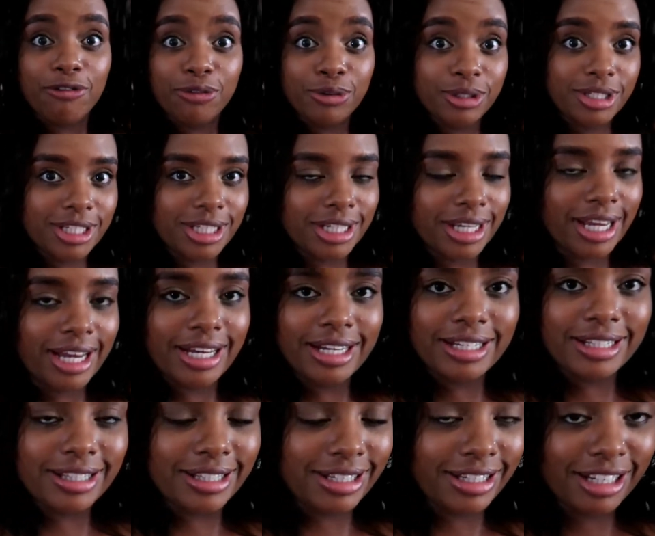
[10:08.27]
food.
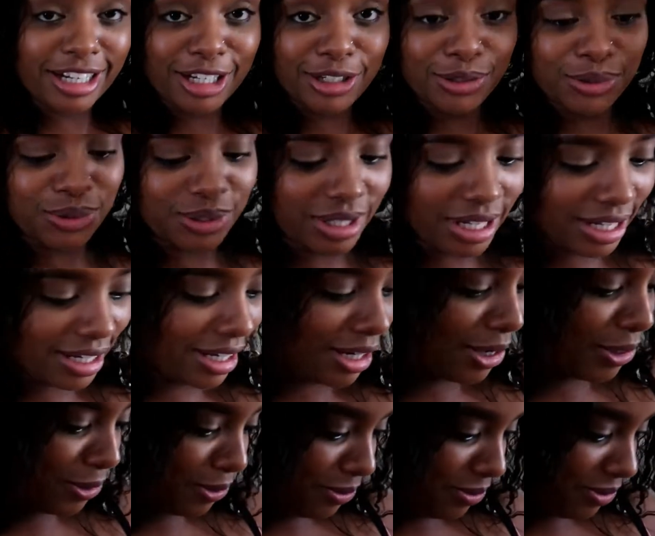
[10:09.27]
Guys, she can do that
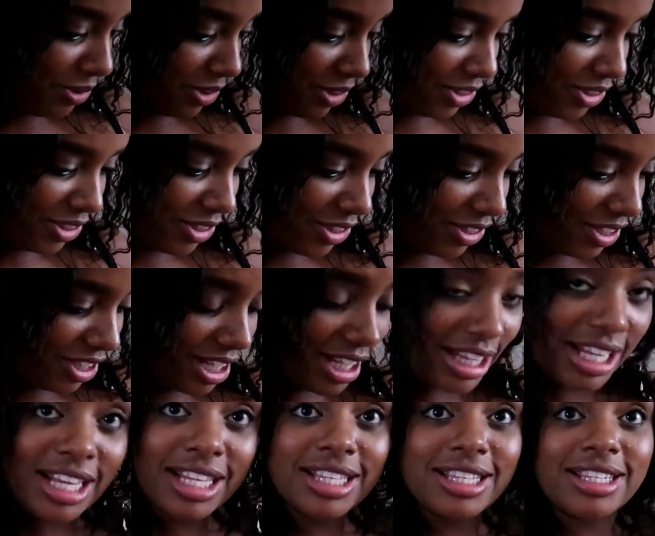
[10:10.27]
now. She's
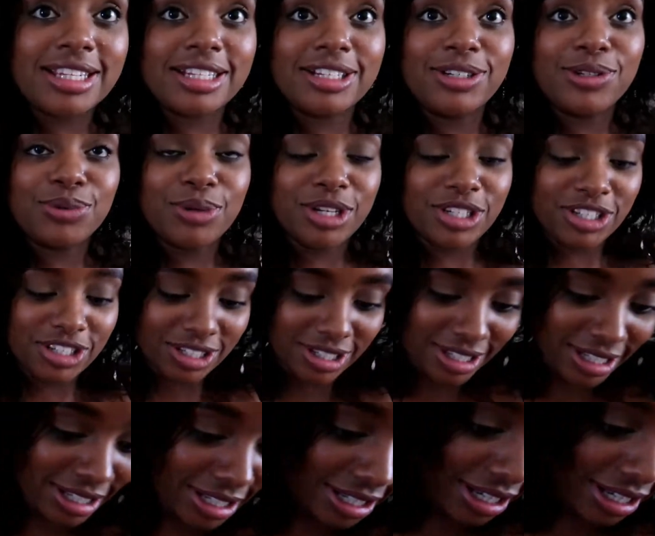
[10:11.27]
at that stage where she's